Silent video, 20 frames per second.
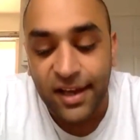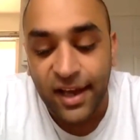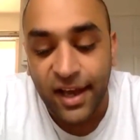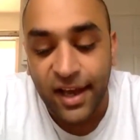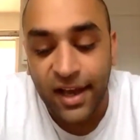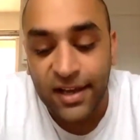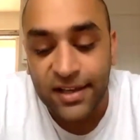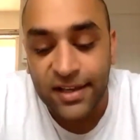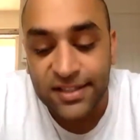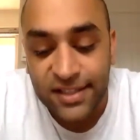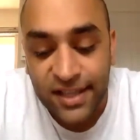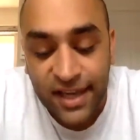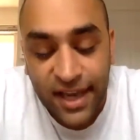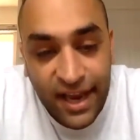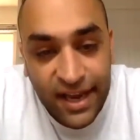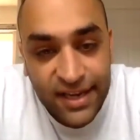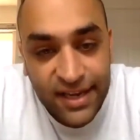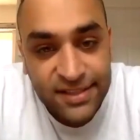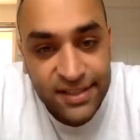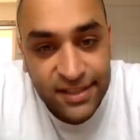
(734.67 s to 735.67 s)

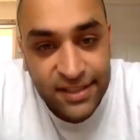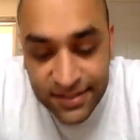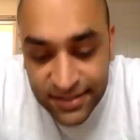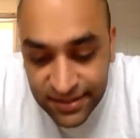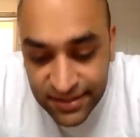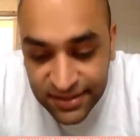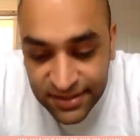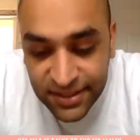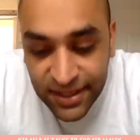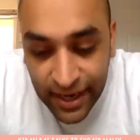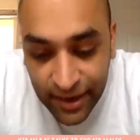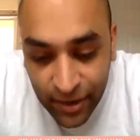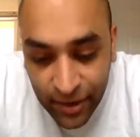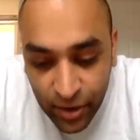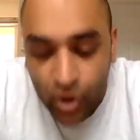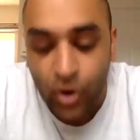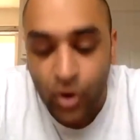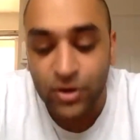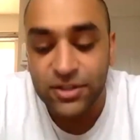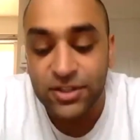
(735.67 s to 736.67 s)

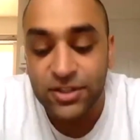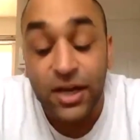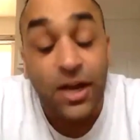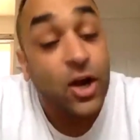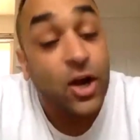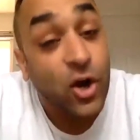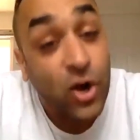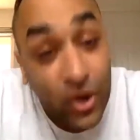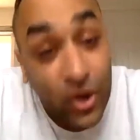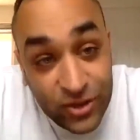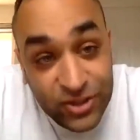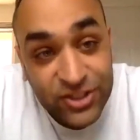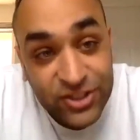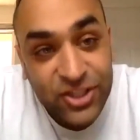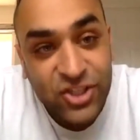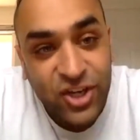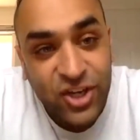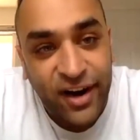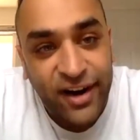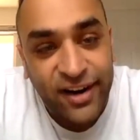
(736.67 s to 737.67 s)
Sialkot,
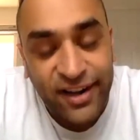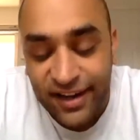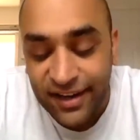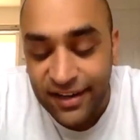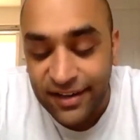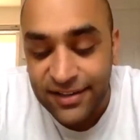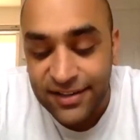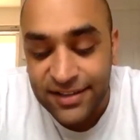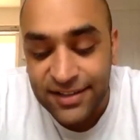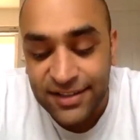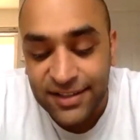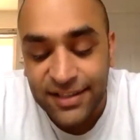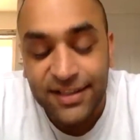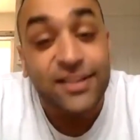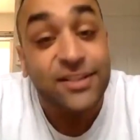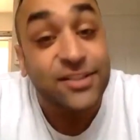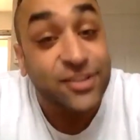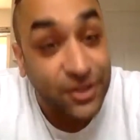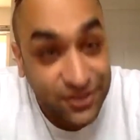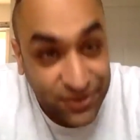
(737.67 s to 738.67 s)
Gloucestershire in England.
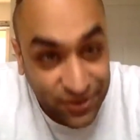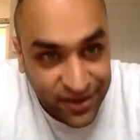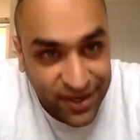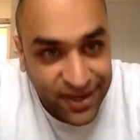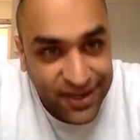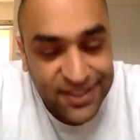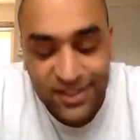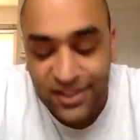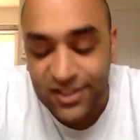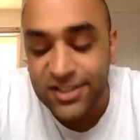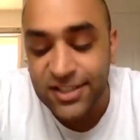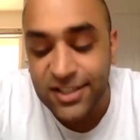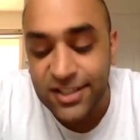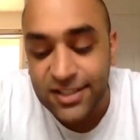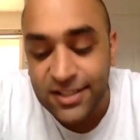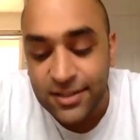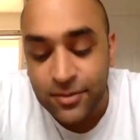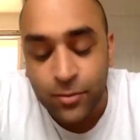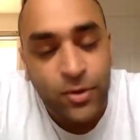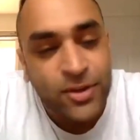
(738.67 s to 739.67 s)
So sorry, yes.
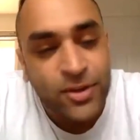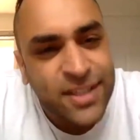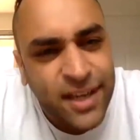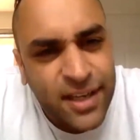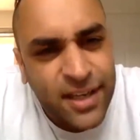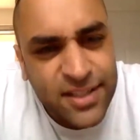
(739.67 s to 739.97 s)
What is it again?